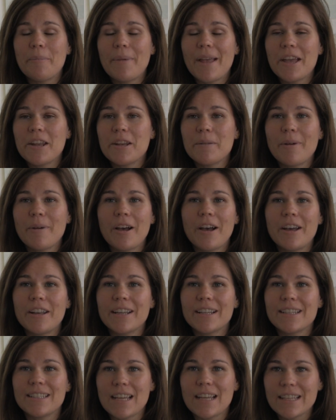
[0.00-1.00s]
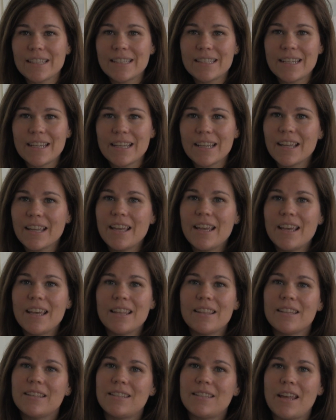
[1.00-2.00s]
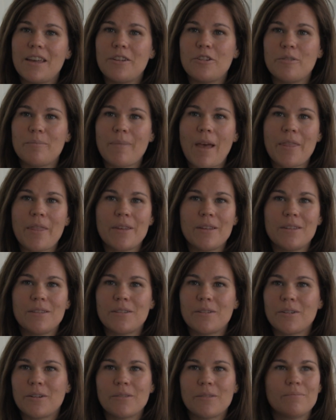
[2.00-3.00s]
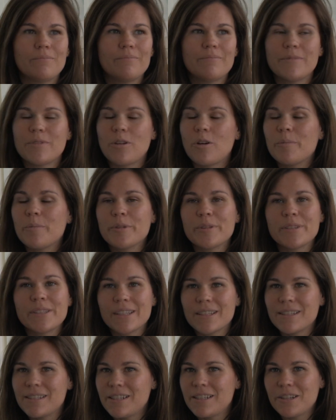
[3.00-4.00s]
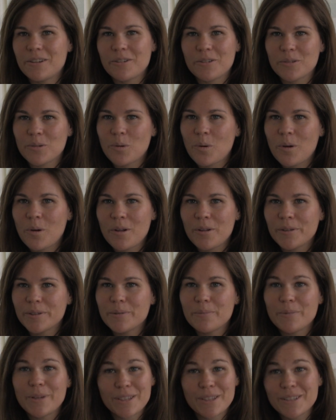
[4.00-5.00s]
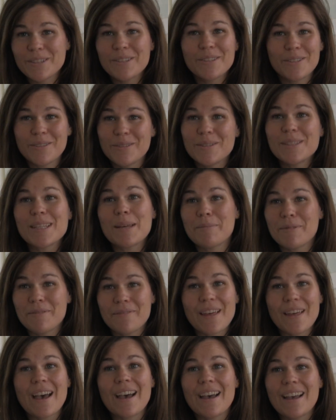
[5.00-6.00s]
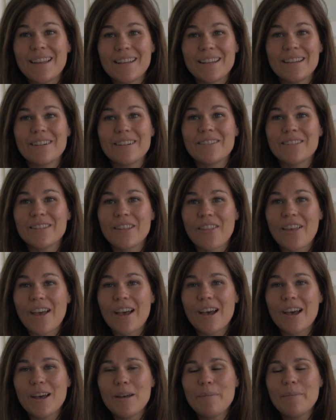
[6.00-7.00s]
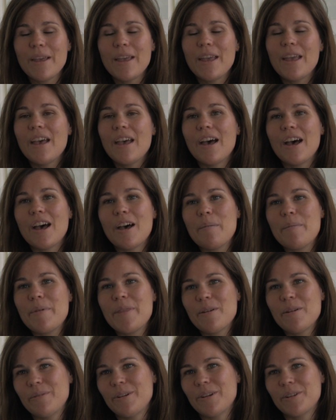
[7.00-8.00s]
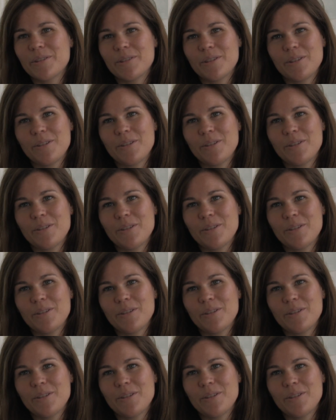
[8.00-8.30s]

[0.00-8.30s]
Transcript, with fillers: antibiotic testing, the standard methods are almost 60 years old, and we still do some of that here in the lab. Uh, but then we also